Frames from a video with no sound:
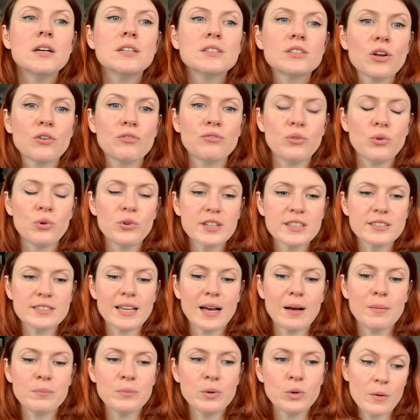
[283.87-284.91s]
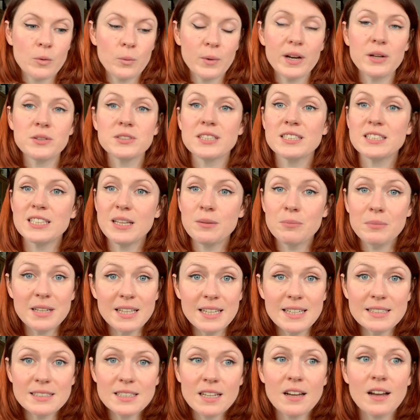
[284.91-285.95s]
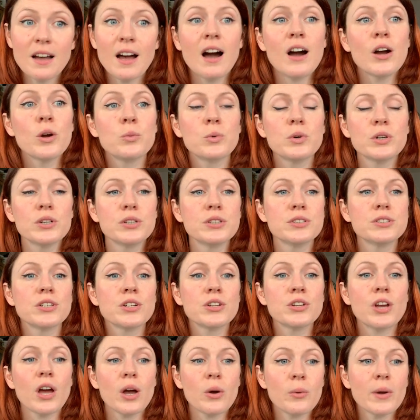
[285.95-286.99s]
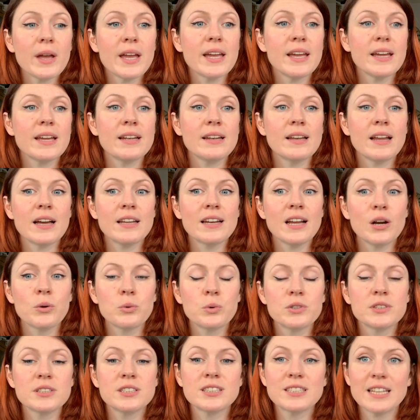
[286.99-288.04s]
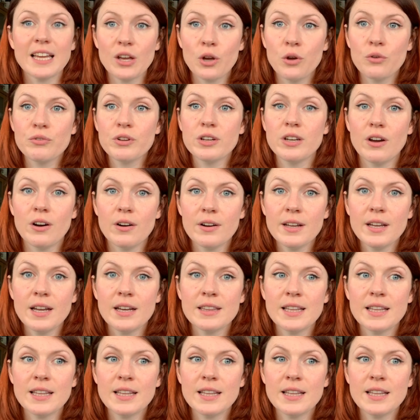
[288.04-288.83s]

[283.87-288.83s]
So for example, when I was a team leader, I would go in and I would stay overnight.